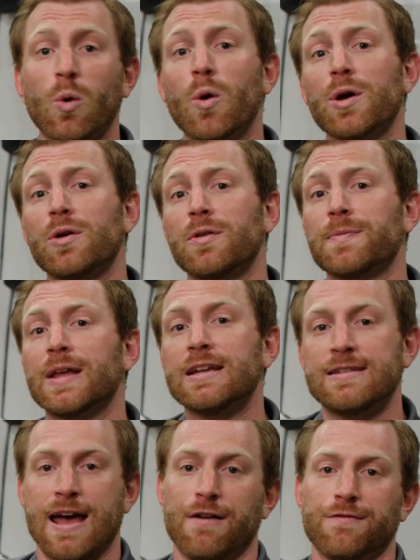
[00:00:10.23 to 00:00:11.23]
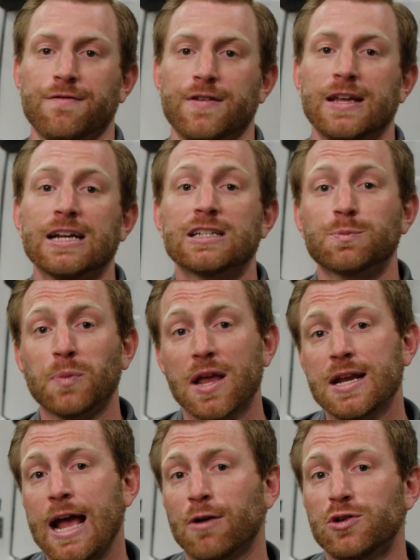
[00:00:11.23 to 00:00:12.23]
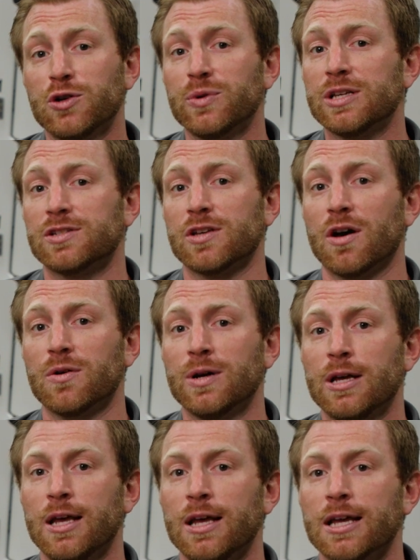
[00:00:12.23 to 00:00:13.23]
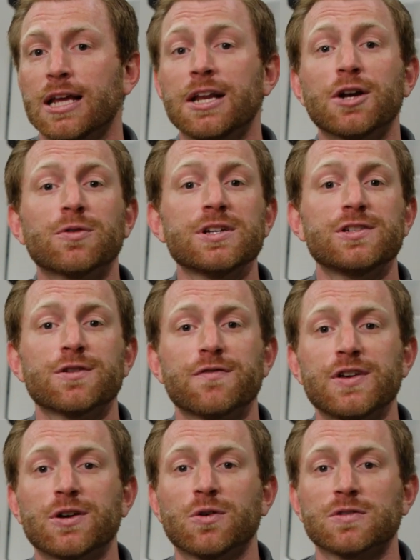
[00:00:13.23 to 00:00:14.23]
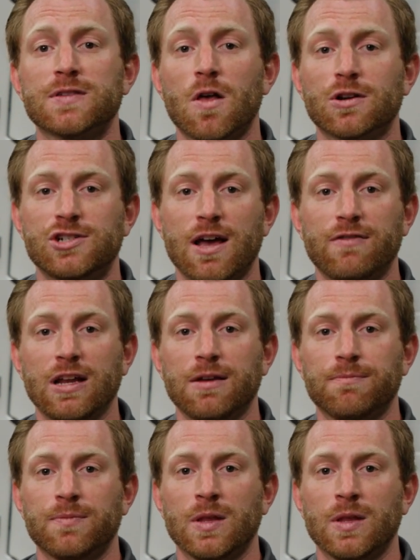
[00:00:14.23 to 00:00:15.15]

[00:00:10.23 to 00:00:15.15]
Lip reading: oil, and DEF, and explain how doing so can increase your vehicle's longevity.